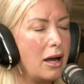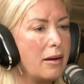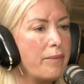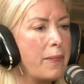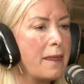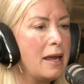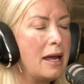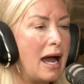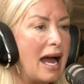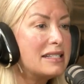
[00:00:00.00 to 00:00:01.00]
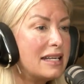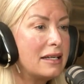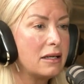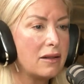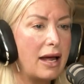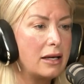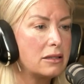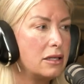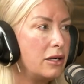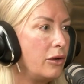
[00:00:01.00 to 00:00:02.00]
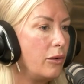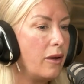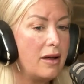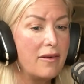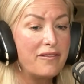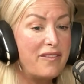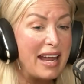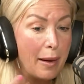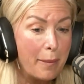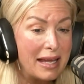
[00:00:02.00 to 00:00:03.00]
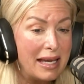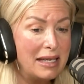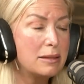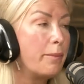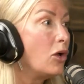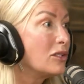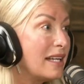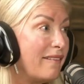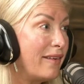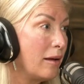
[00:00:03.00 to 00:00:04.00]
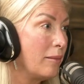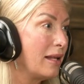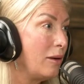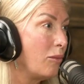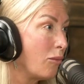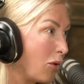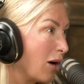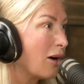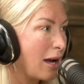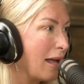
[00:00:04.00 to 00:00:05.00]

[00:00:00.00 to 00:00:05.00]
I tend to like to do families, multifamily work.